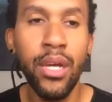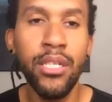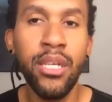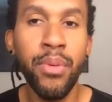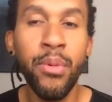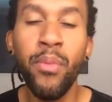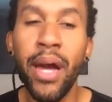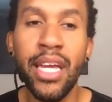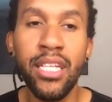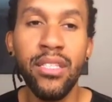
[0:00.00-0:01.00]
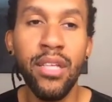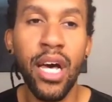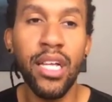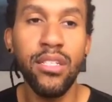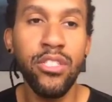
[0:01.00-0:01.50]
Some people might get
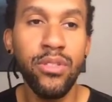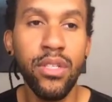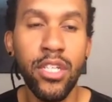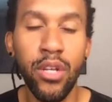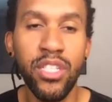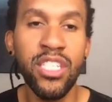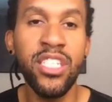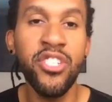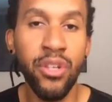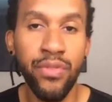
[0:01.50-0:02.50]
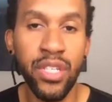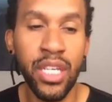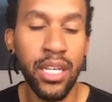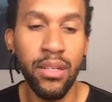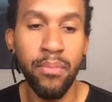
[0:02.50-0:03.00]
decision
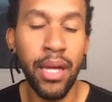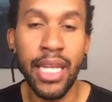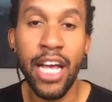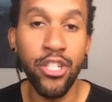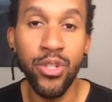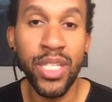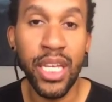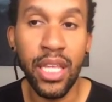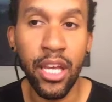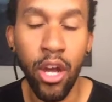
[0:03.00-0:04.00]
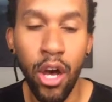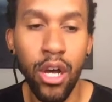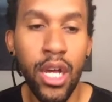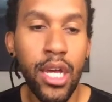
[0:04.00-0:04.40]
fatigue and not choose anything at all.